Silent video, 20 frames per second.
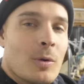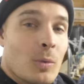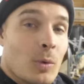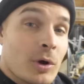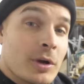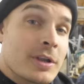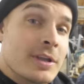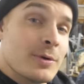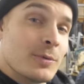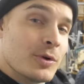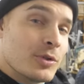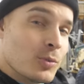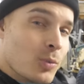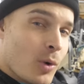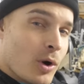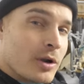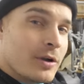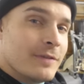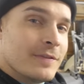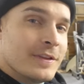Working with
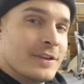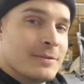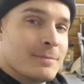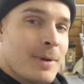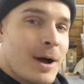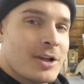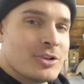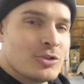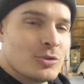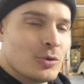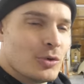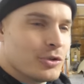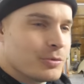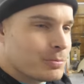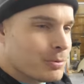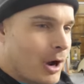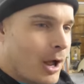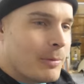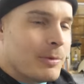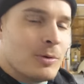one of these modules
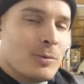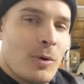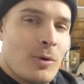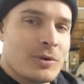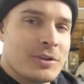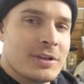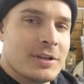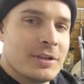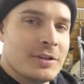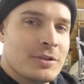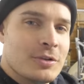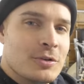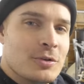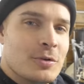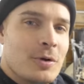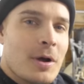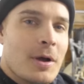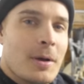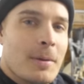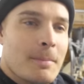probably won't kill
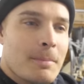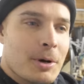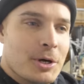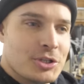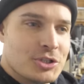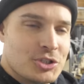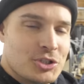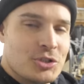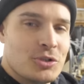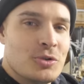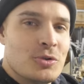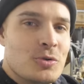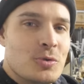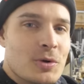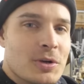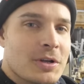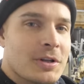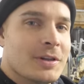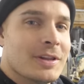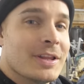you, but two
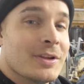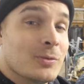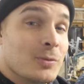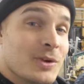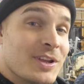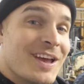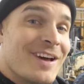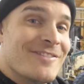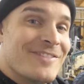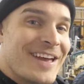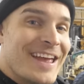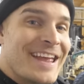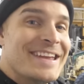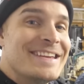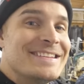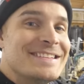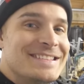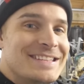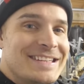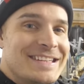will, and we have
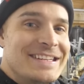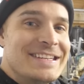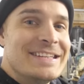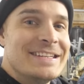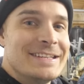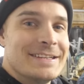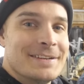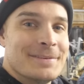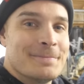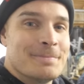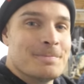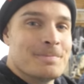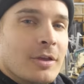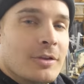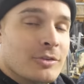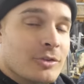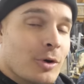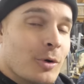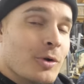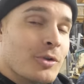eighteen.
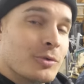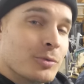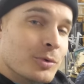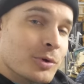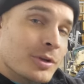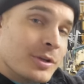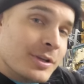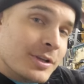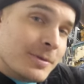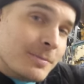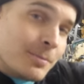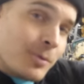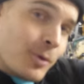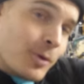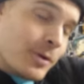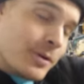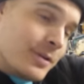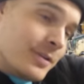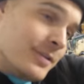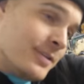So it's really
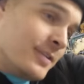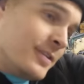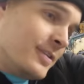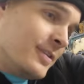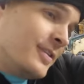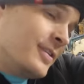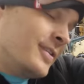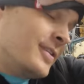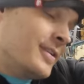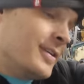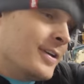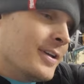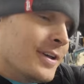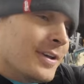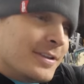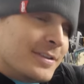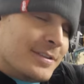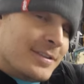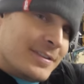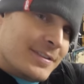important
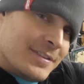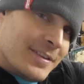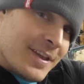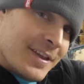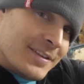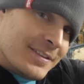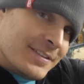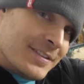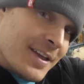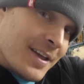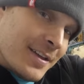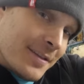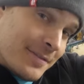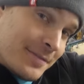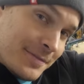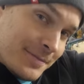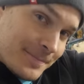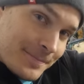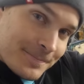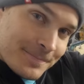to stay
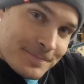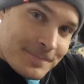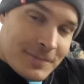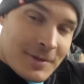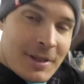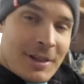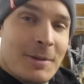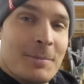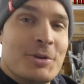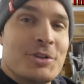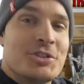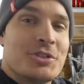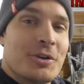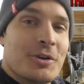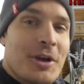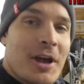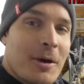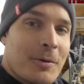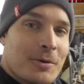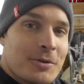safe. Let me show
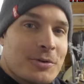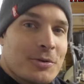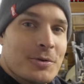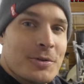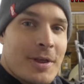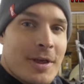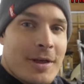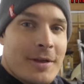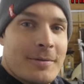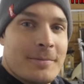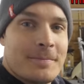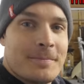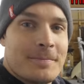you how we're doing that.